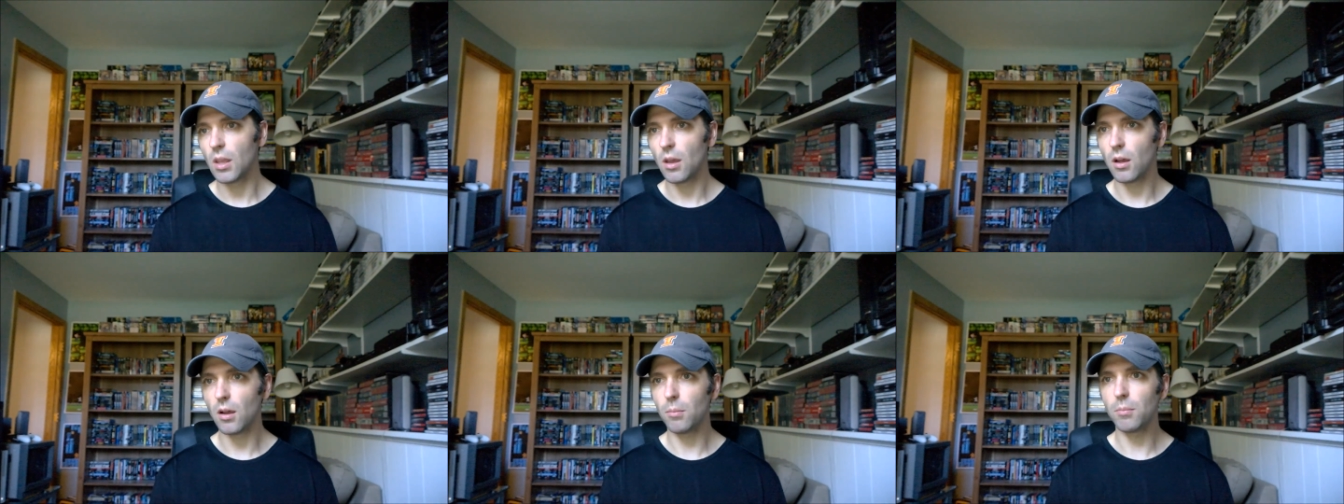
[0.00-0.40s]

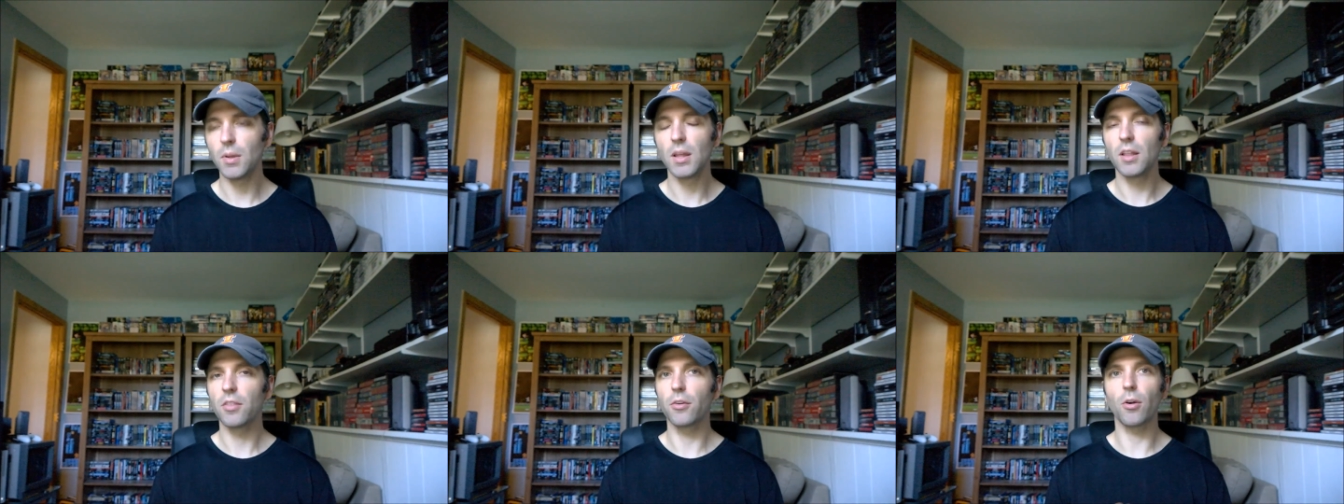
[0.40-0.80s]
Um,
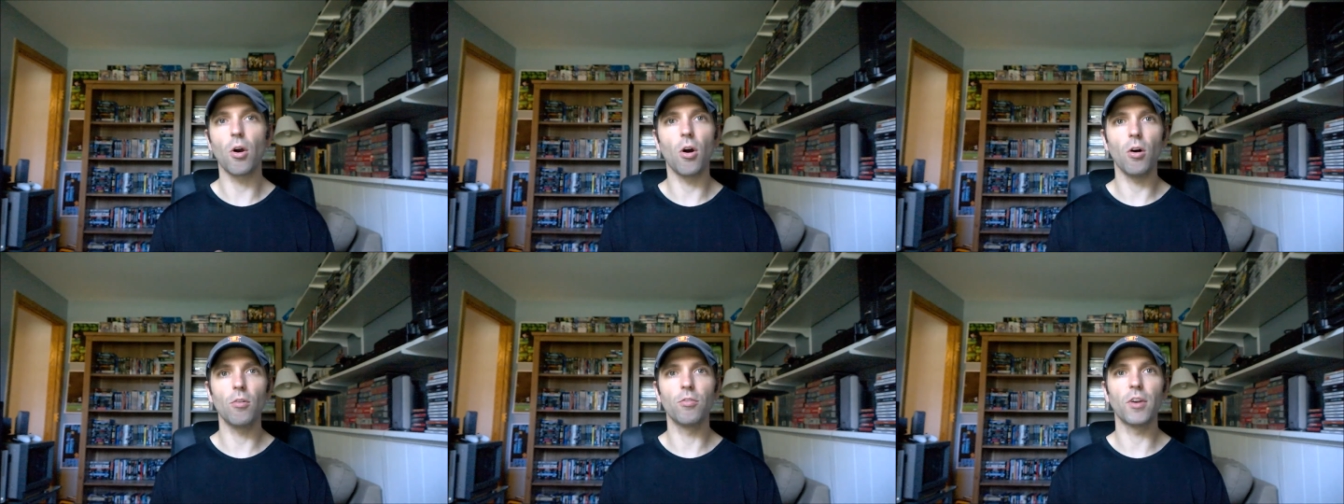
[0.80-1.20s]
they're
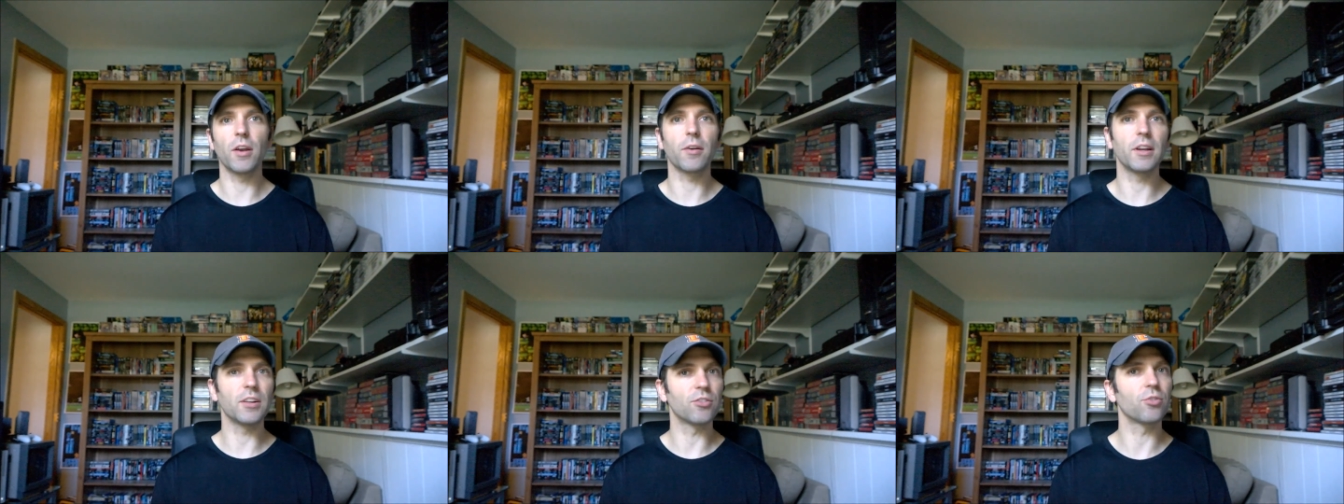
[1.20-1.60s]
all
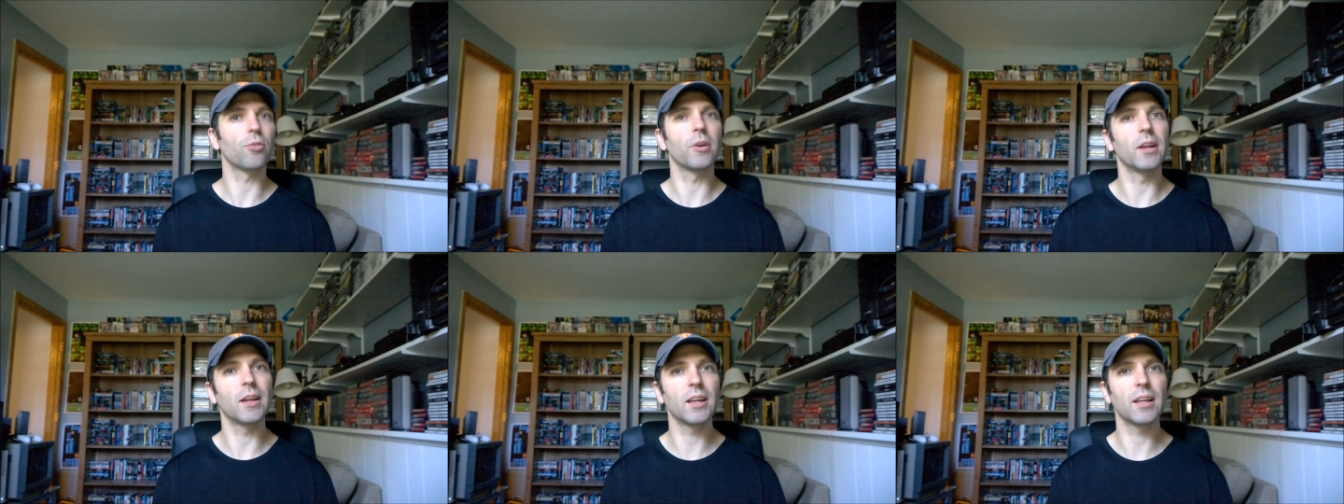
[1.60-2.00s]
very
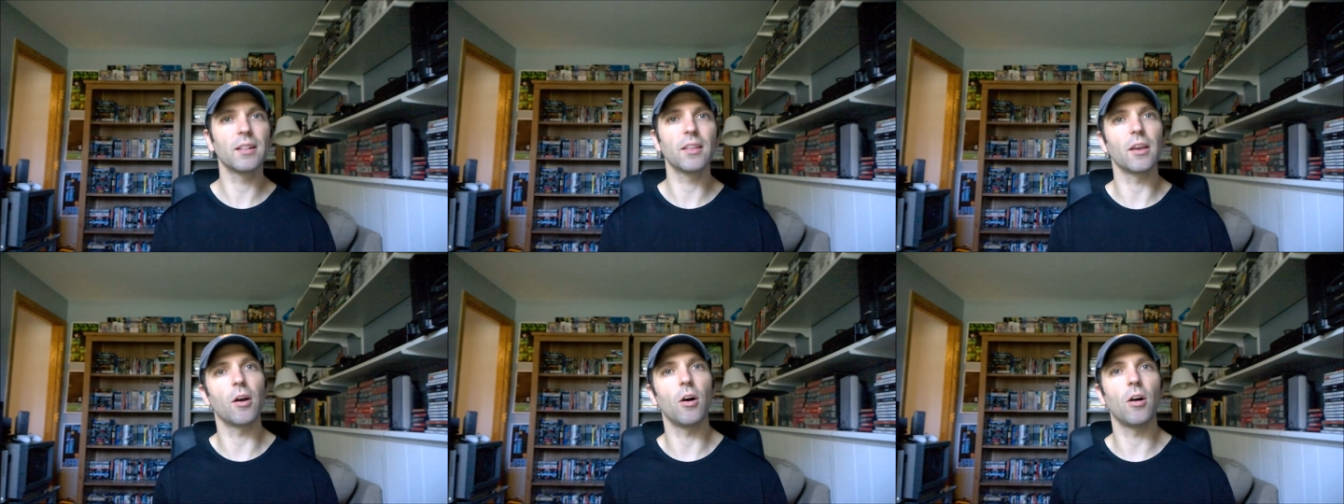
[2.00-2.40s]

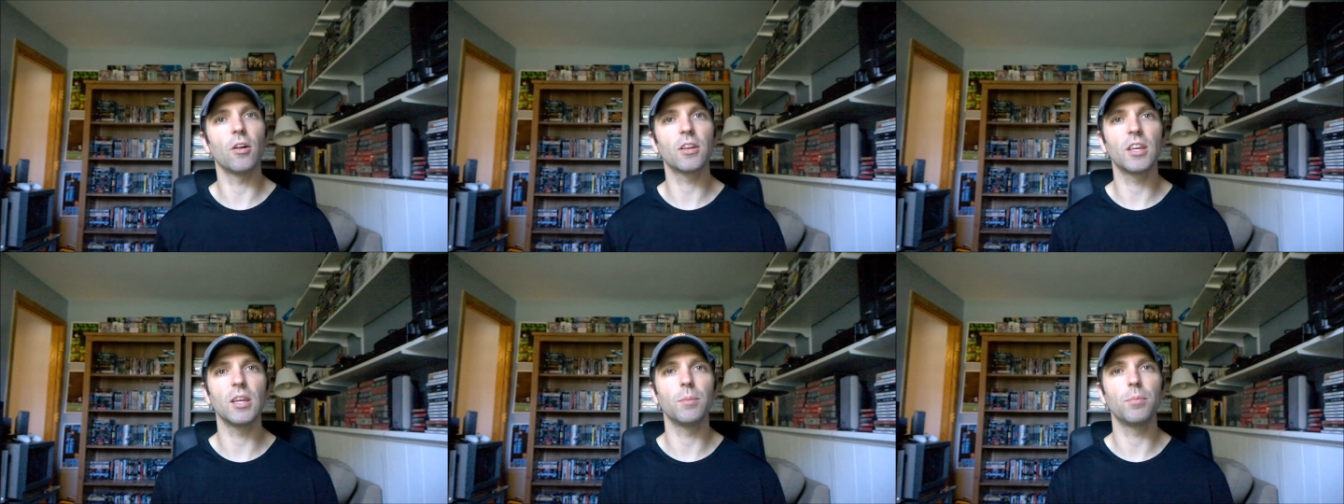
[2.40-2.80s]
intriguing. They all
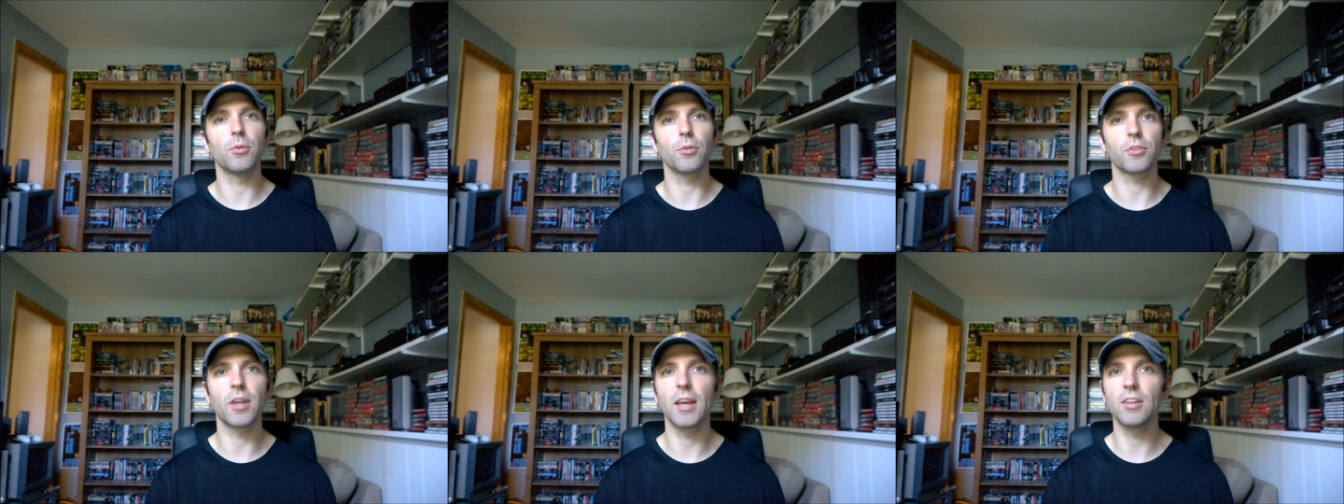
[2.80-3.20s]
keep
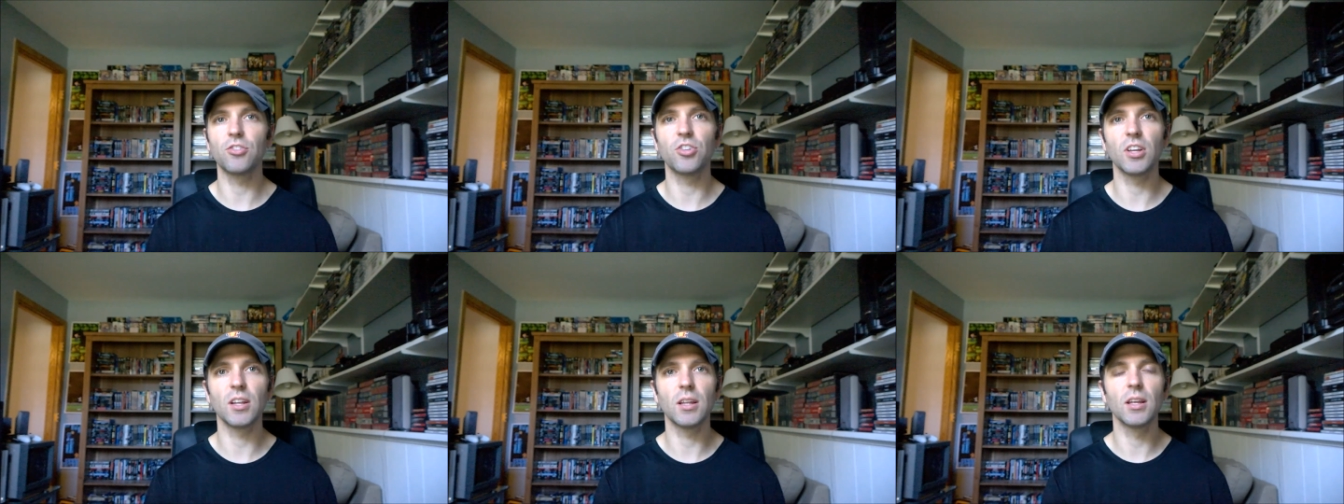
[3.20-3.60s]
your
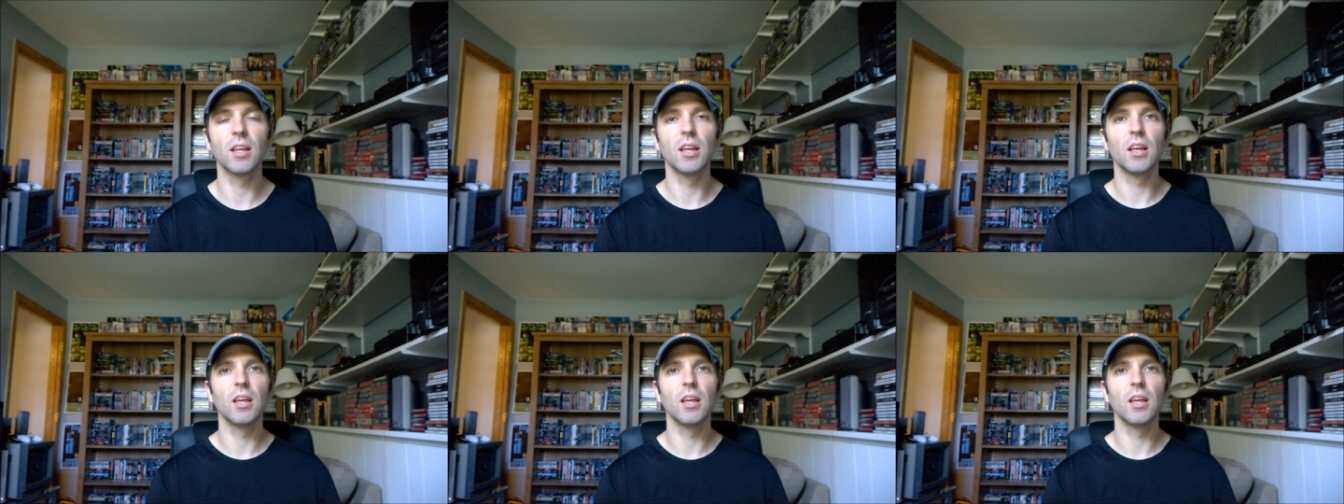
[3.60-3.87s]
attention.